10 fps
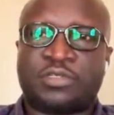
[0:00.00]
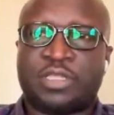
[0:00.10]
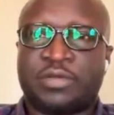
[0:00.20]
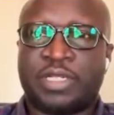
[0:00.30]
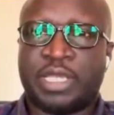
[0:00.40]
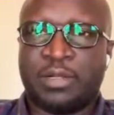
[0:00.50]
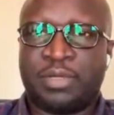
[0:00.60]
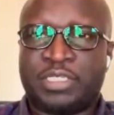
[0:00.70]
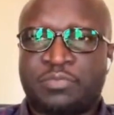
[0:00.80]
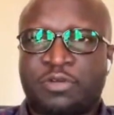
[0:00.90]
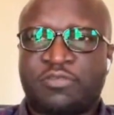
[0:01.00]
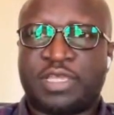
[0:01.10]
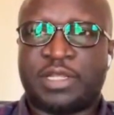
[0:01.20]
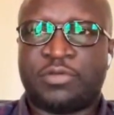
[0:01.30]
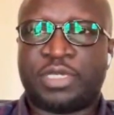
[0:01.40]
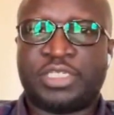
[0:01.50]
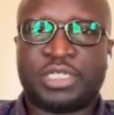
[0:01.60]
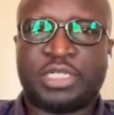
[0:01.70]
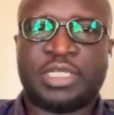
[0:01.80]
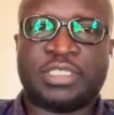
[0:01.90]
So they will help us provide
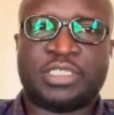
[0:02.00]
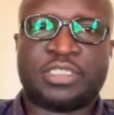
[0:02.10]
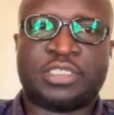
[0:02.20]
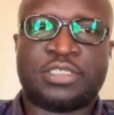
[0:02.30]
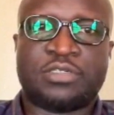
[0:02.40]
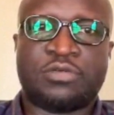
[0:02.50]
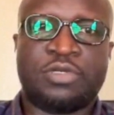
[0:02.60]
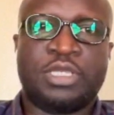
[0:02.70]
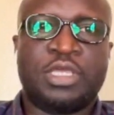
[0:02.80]
education and assistance to